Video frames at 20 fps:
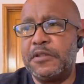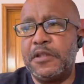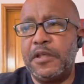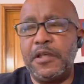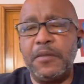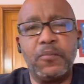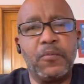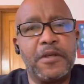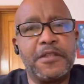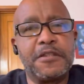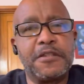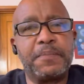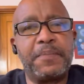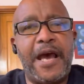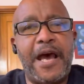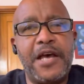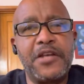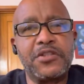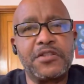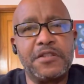in one's
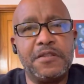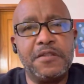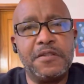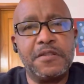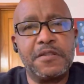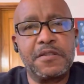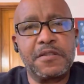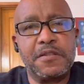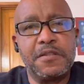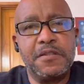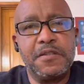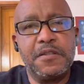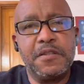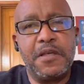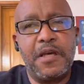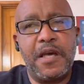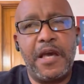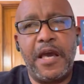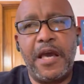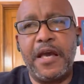passions
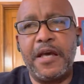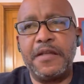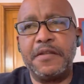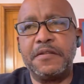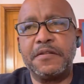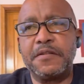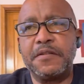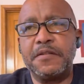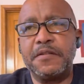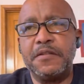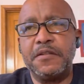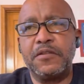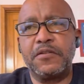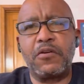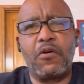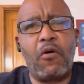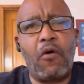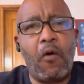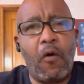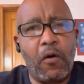and
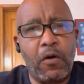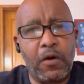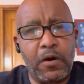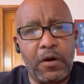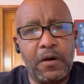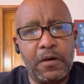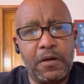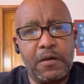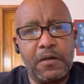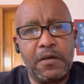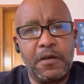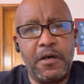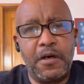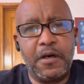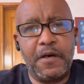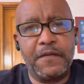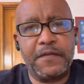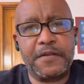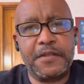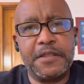the horror
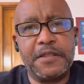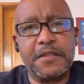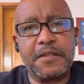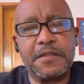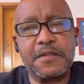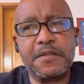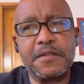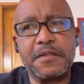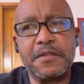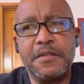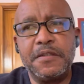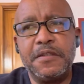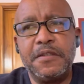of things